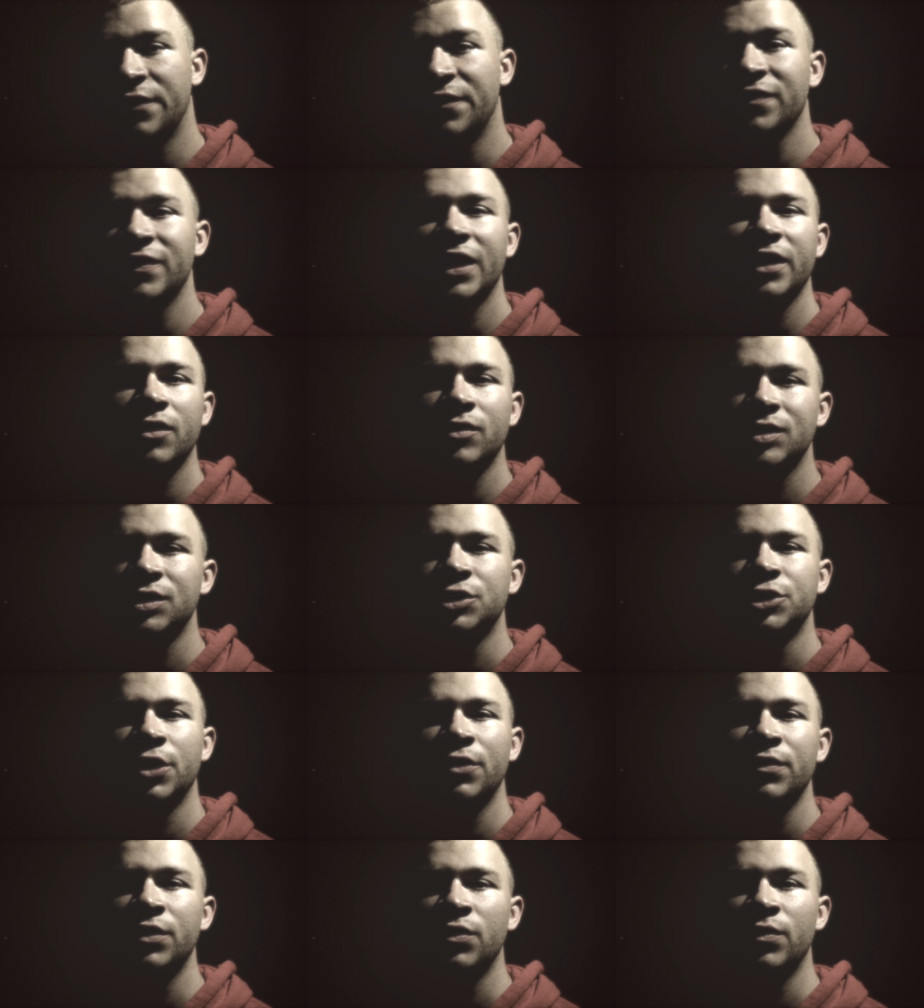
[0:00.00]
I think that goes to
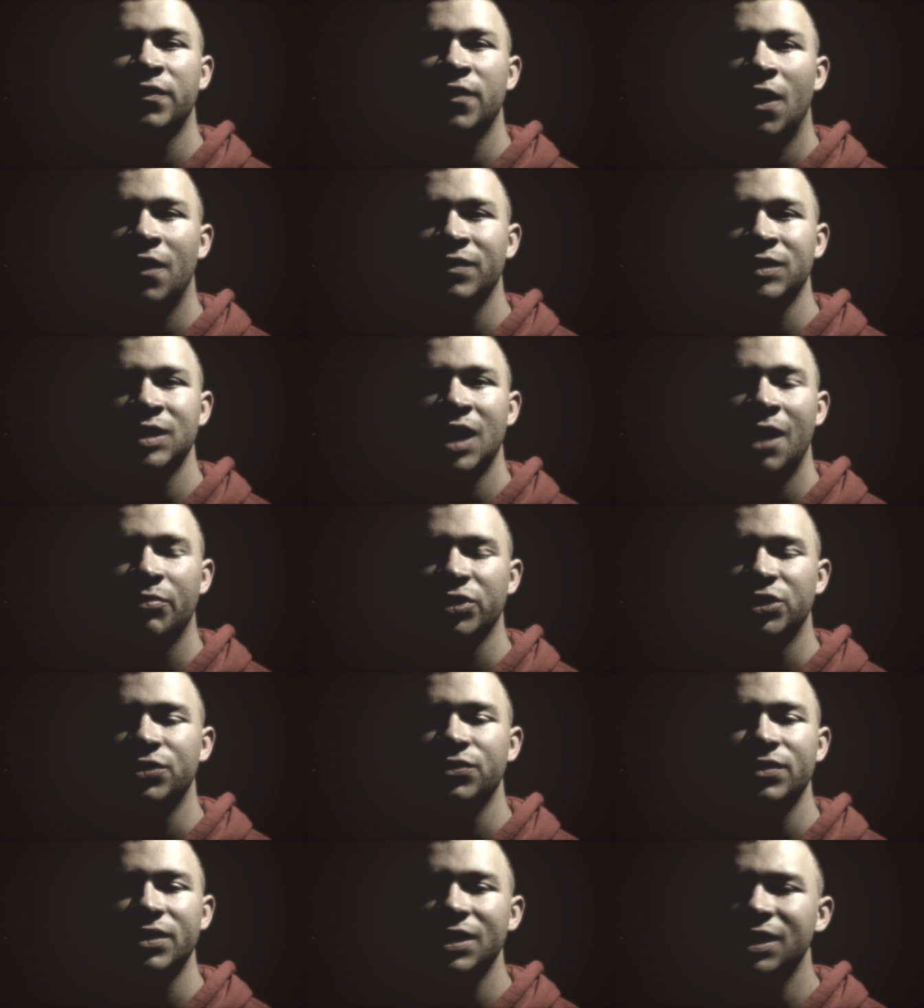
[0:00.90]
show you with all these
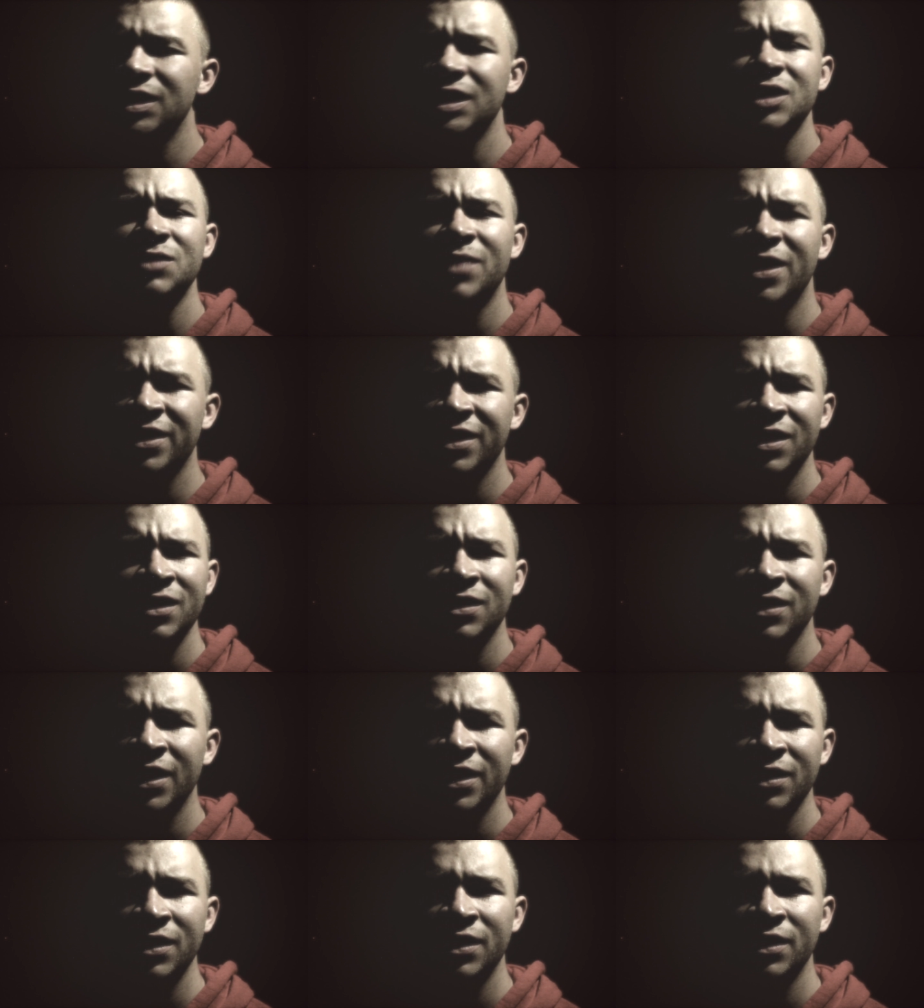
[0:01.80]
opportunities he's been
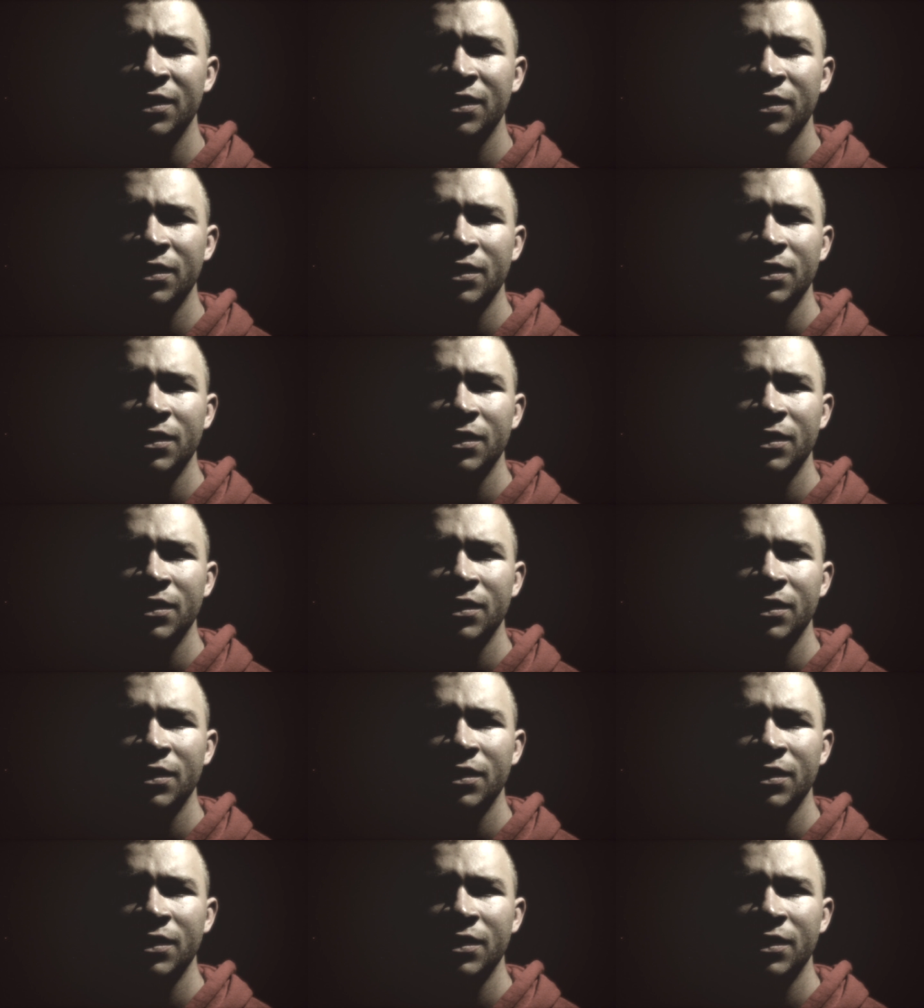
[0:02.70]
getting lately,